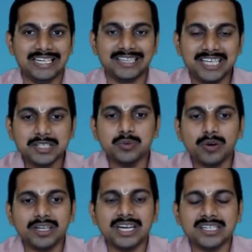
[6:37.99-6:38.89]
This
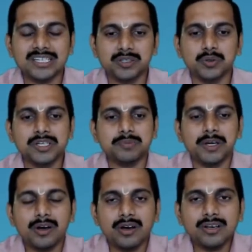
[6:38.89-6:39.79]
what does it do is
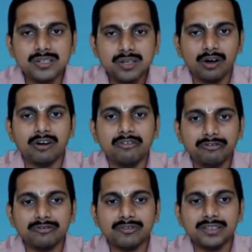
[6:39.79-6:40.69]
because
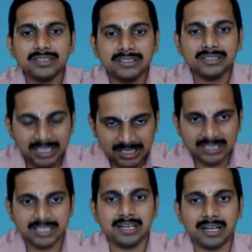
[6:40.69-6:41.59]
of
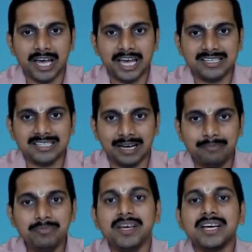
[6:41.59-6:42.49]
this
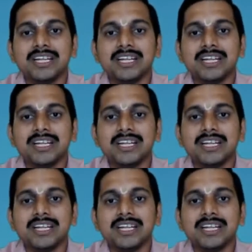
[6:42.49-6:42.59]
exam,